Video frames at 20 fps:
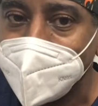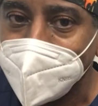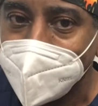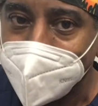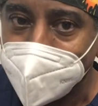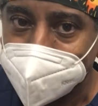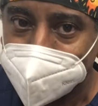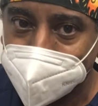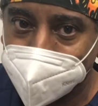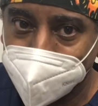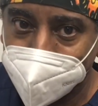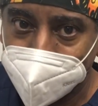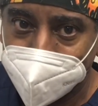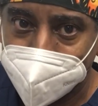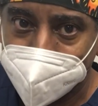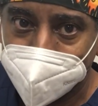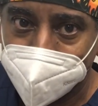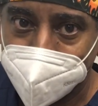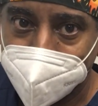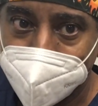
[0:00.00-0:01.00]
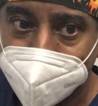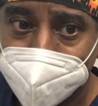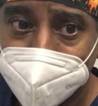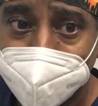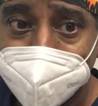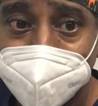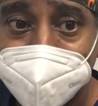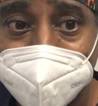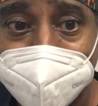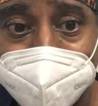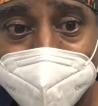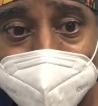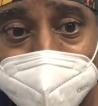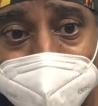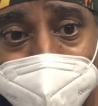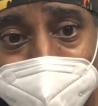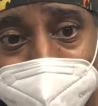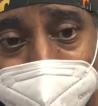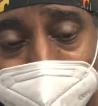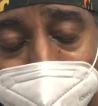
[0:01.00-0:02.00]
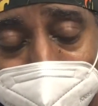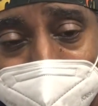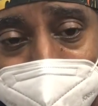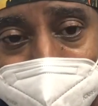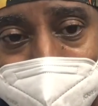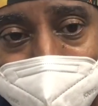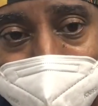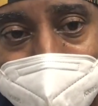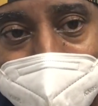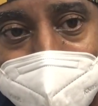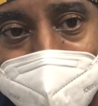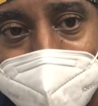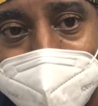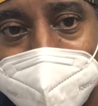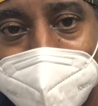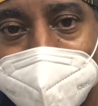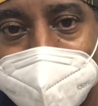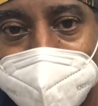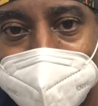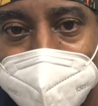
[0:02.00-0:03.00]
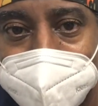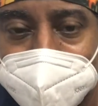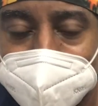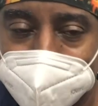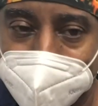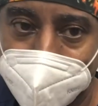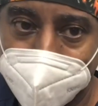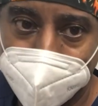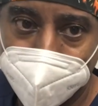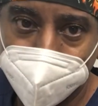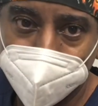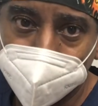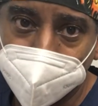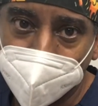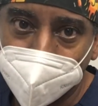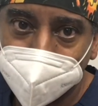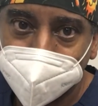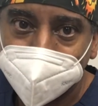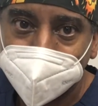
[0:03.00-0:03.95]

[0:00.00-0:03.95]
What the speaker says: So when you get home, you look at your arm, and now your arm is all bruised up.